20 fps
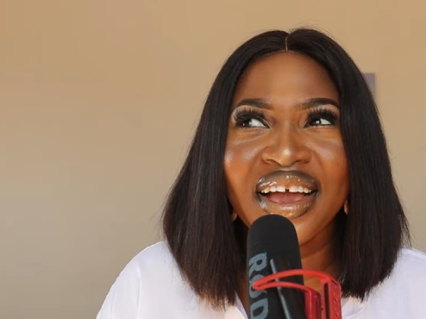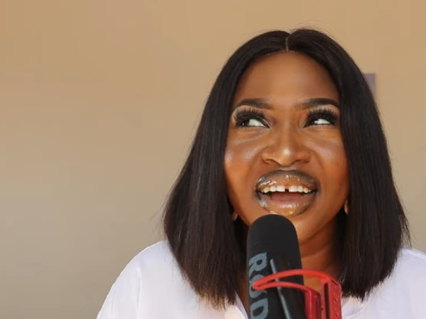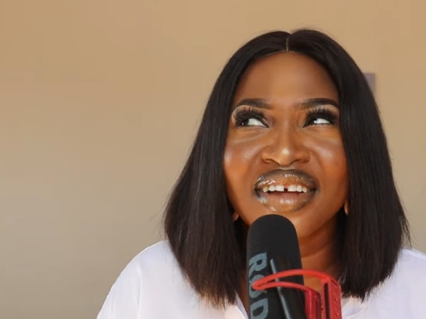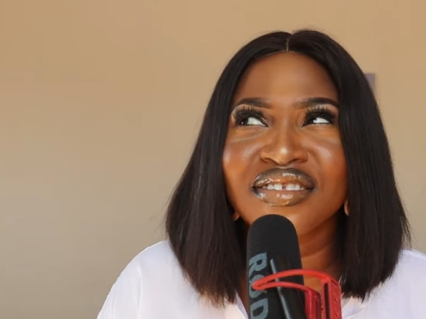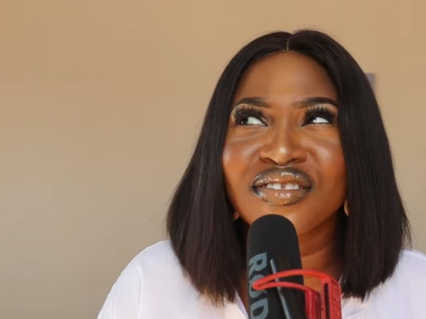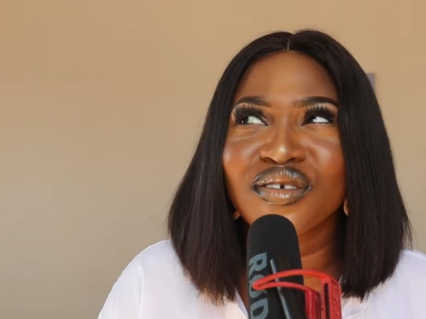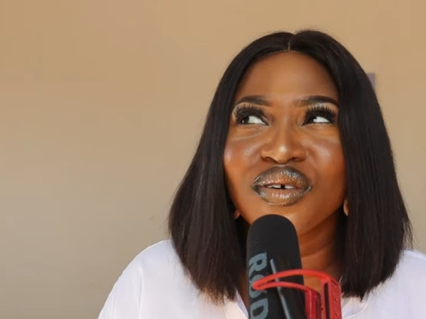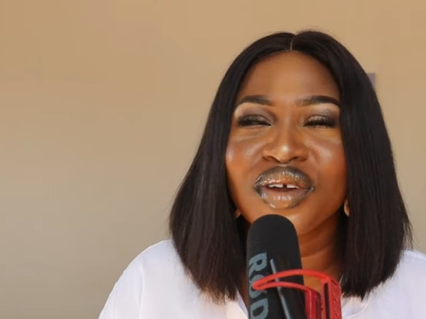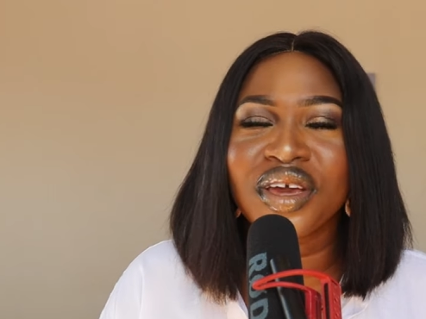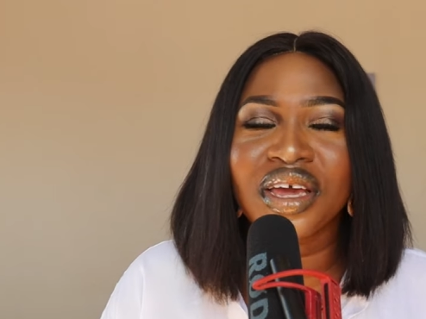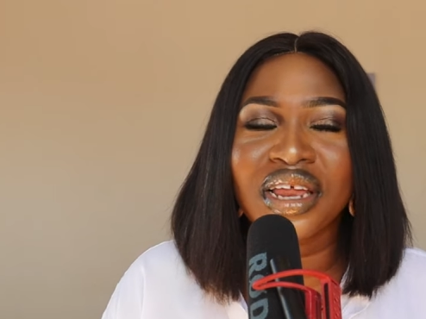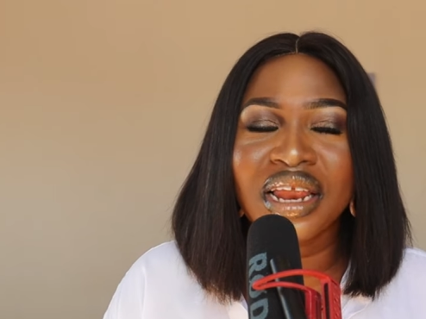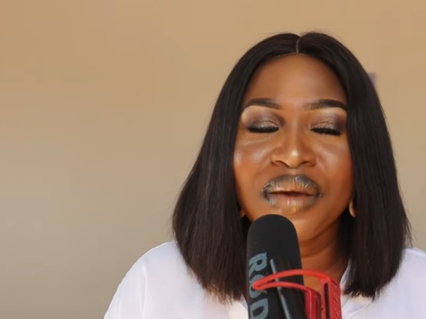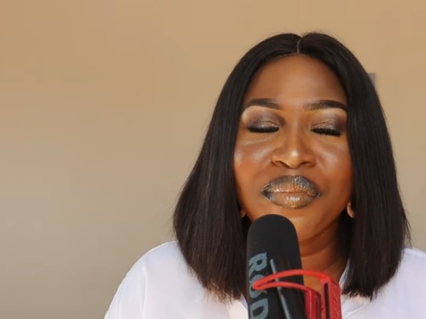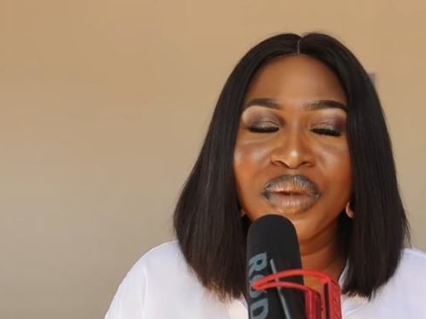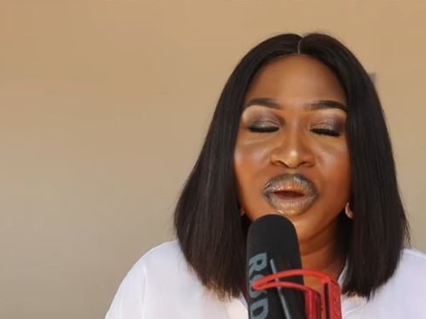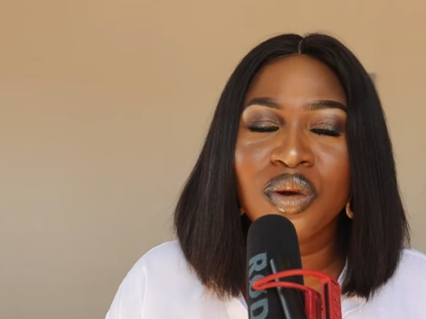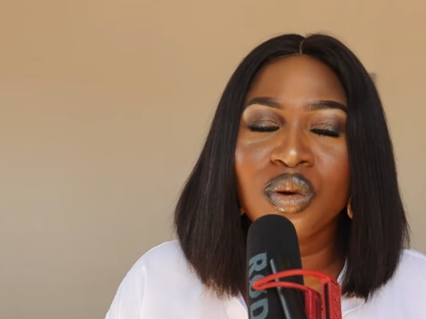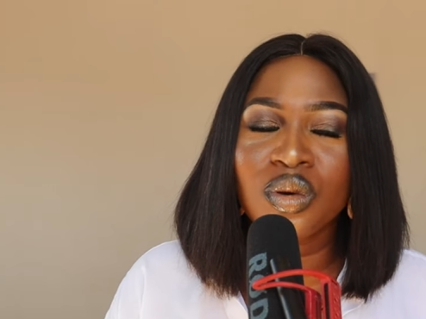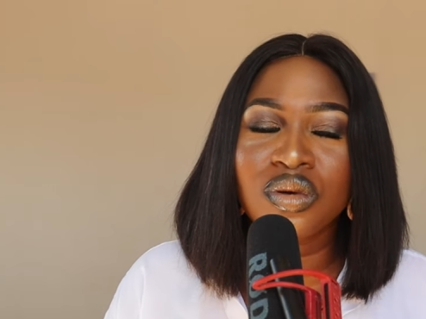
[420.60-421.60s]
can say, okay, let
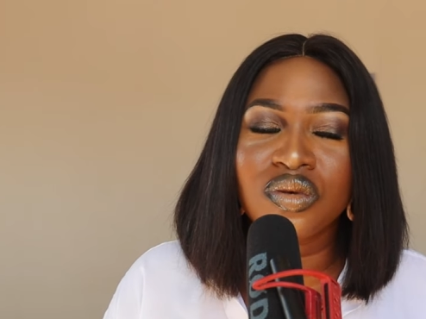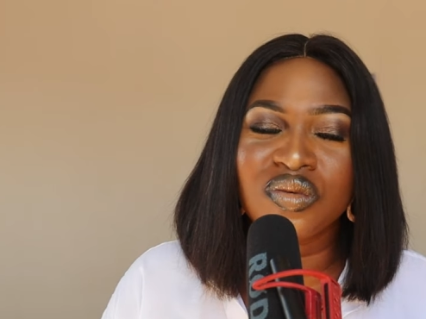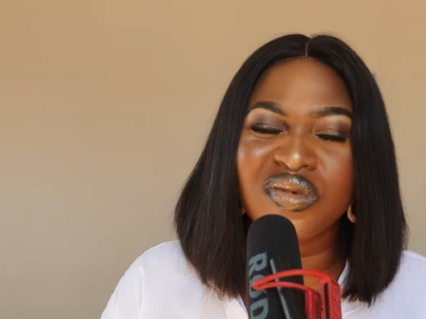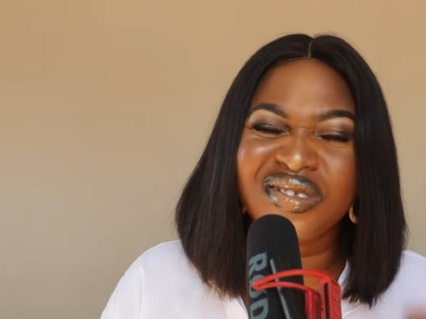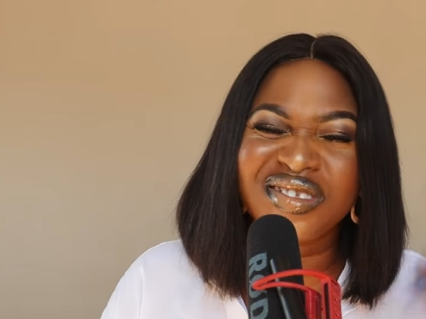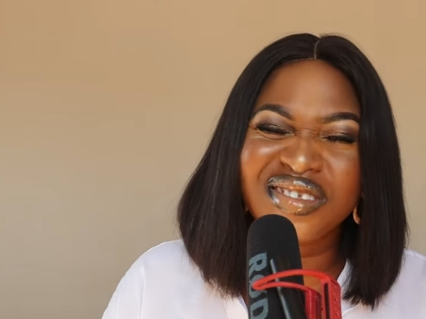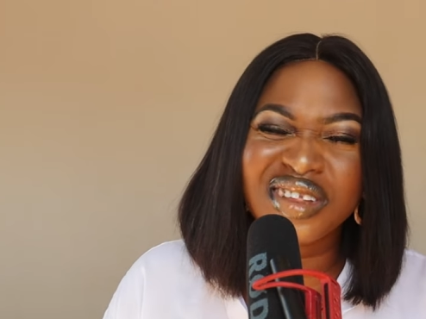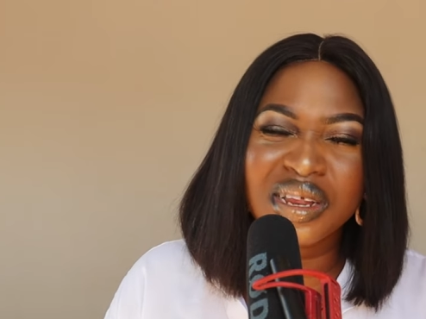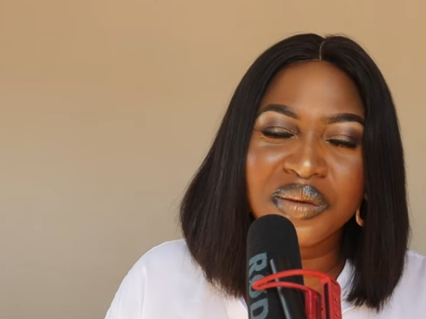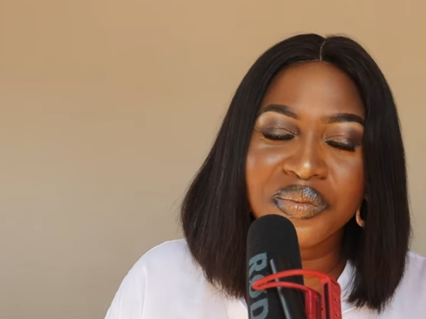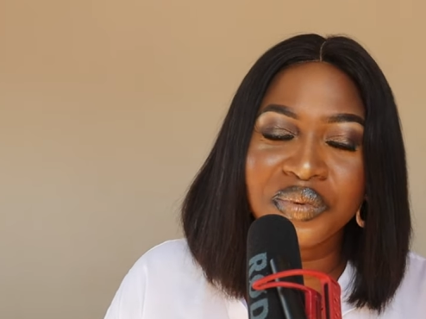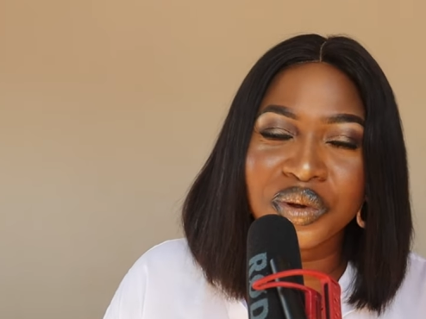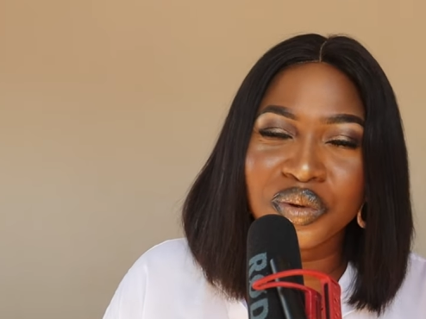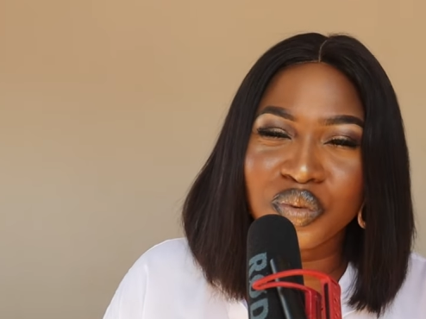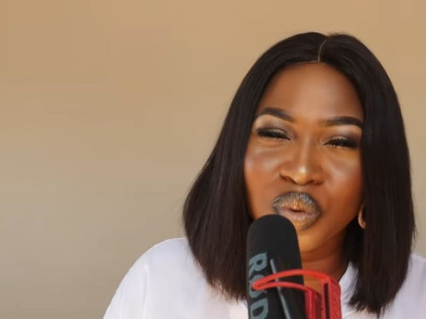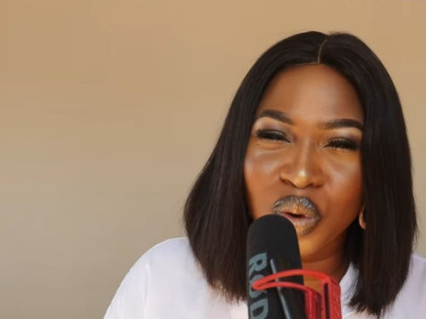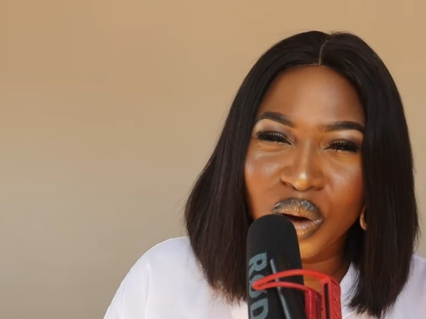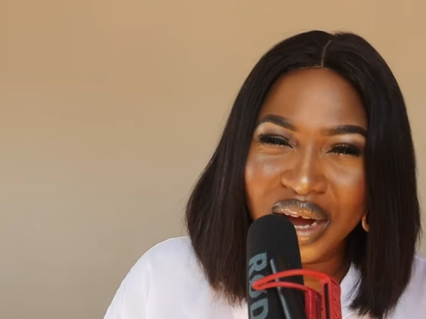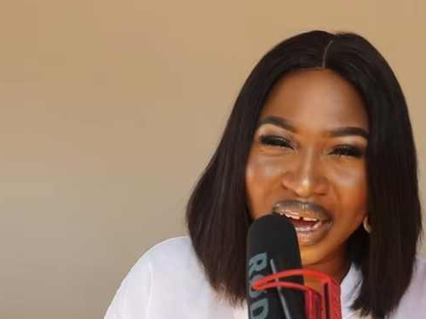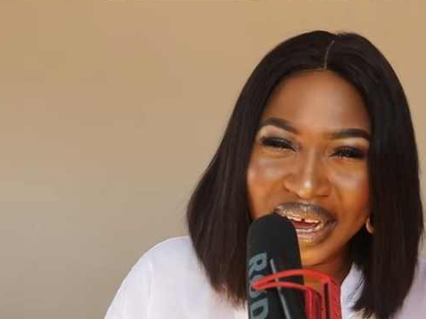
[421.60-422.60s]
me go to sleep with
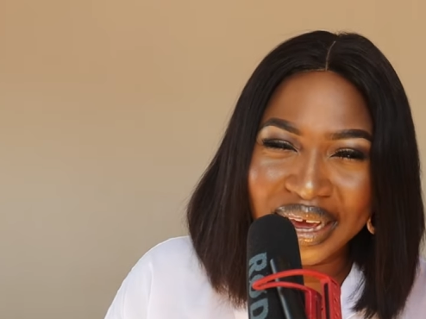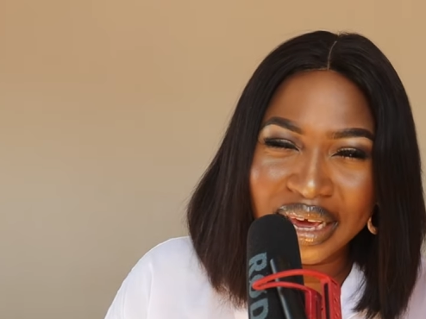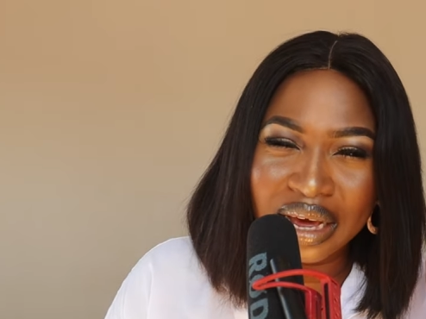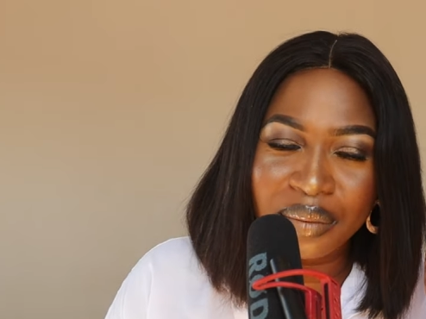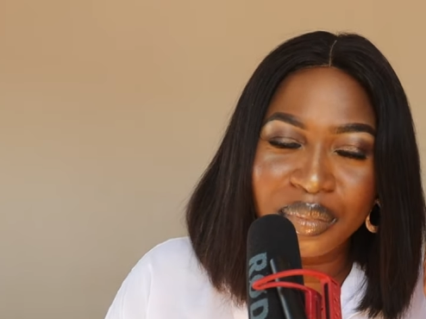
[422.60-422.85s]
one eye.